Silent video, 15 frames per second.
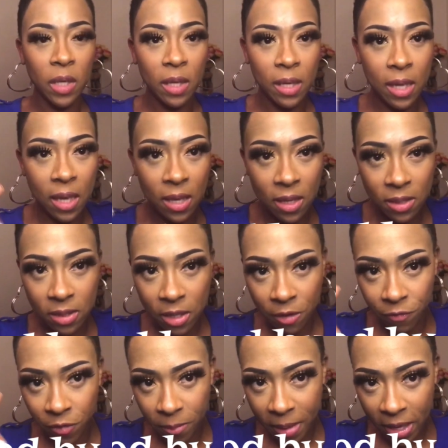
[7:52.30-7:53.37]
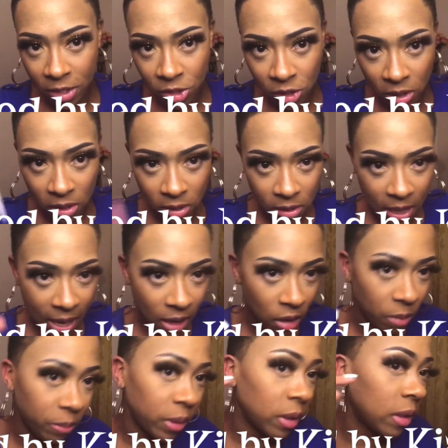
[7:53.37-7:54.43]
Kia's information
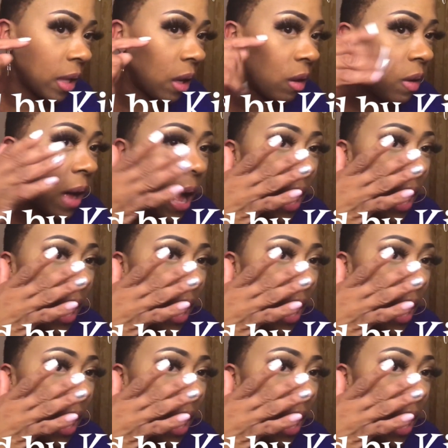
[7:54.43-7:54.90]
down below.